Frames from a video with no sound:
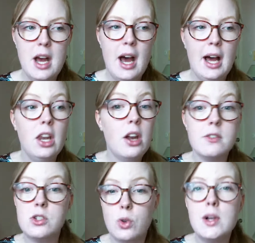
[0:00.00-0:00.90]
A lot of
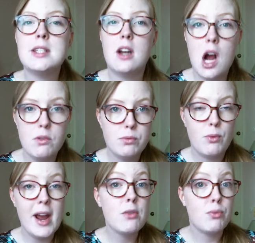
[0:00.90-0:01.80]
stories that I've
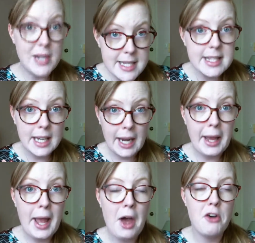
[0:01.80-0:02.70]
read
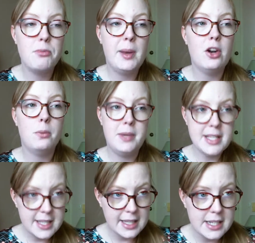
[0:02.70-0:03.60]
recently have been
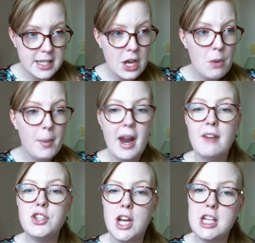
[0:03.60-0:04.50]
omniscient, but
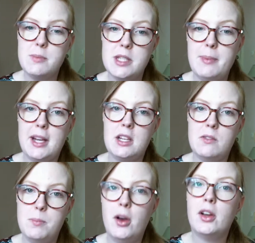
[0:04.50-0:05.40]
have changed perspectives
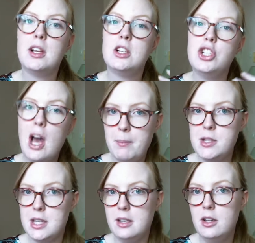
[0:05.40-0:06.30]
per
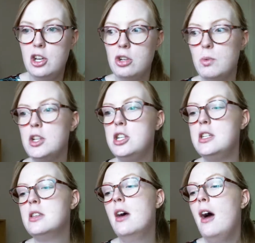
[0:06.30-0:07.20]
chapter, which
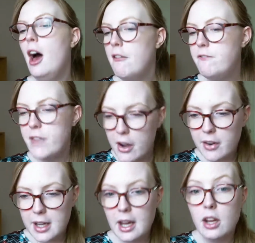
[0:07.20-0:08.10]
is a
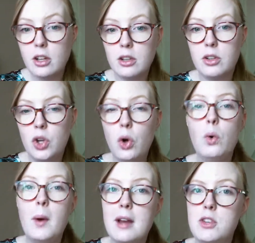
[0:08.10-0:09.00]
very cool
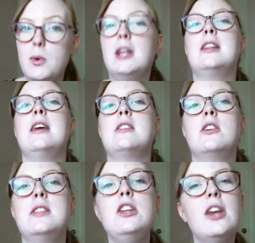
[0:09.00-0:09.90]
way of doing things
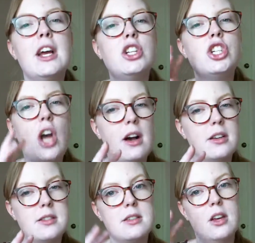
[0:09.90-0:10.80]
because then you get
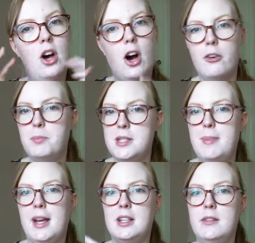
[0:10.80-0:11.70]
chunks of
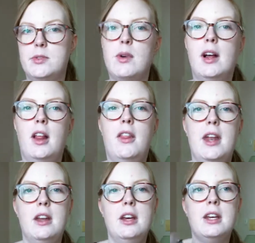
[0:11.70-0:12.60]
perspectives rather than
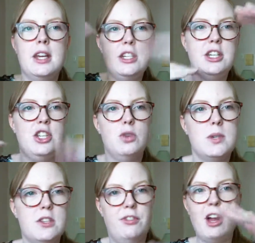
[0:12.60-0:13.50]

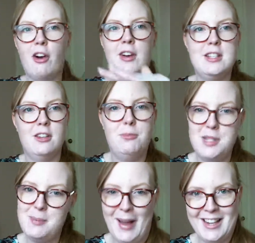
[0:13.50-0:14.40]
continuous flurries of
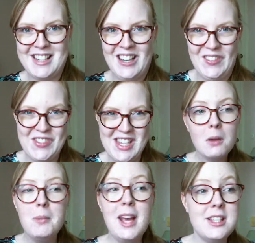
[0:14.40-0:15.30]
perspectives.
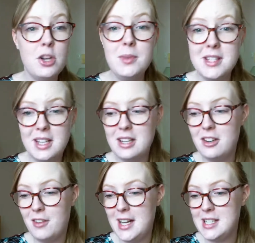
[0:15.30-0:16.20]
But yes, the omniscient
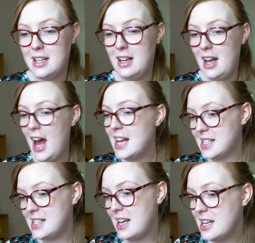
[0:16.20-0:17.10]
narrator, as I
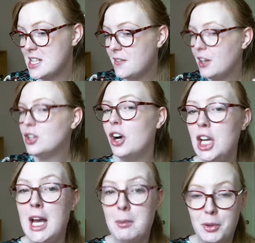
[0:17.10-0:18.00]
said, is a very
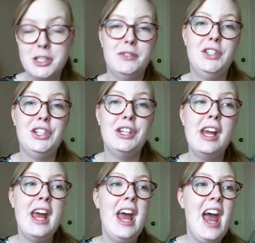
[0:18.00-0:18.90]
godlike point of view
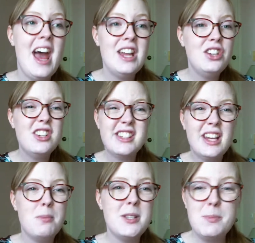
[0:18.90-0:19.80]
and you just get
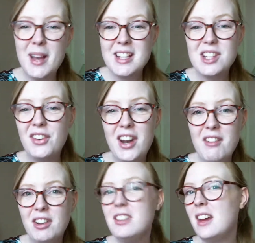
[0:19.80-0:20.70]
a perspective on
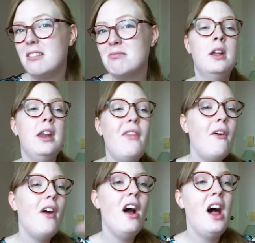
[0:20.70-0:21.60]
everything. Now, there
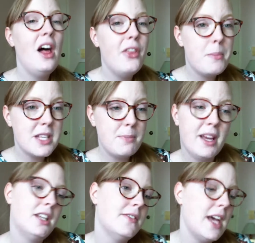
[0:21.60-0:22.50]
are other
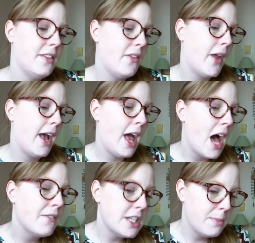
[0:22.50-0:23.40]
perspectives out there that I
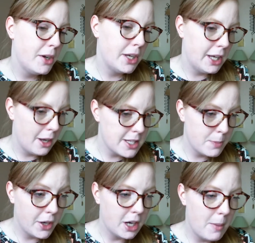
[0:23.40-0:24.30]
haven't spoken,
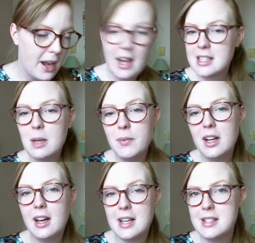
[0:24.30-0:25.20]
spoken about, like something
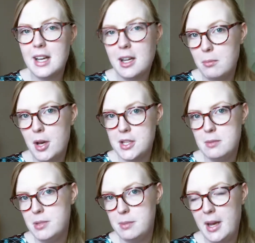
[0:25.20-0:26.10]
like a second person
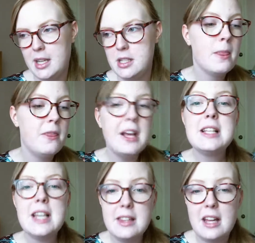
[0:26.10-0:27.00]
perspective. Things
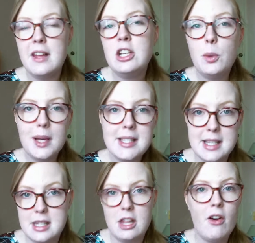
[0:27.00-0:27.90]
like that, they do
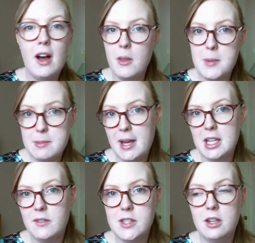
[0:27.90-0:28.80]
exist. There are other
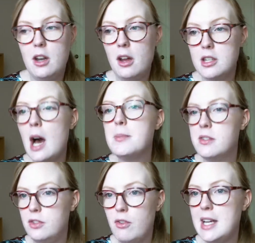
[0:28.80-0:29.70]
perspectives and types of
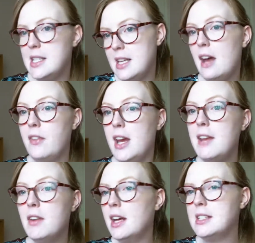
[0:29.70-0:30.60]
narrators out there,
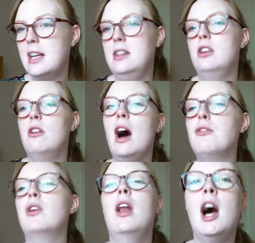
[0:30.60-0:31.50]
even like, say, the
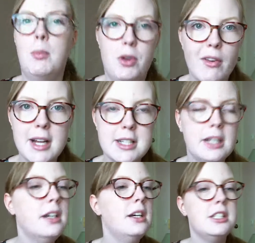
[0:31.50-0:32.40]
unreliable narrator.
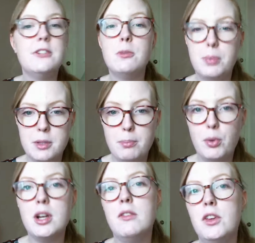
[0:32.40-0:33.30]
Different
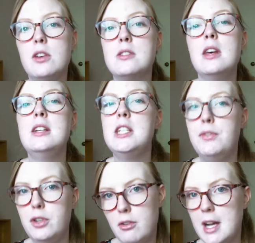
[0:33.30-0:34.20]
point of views,
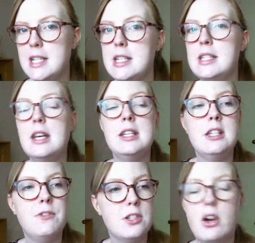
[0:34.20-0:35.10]
different narrators,
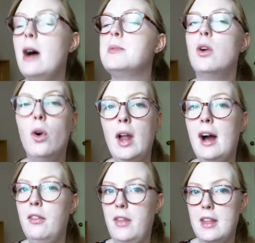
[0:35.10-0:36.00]
different types, all
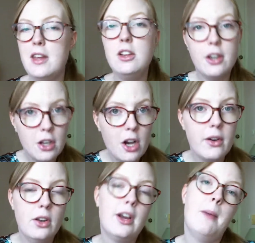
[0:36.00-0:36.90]
out there that you can go and look up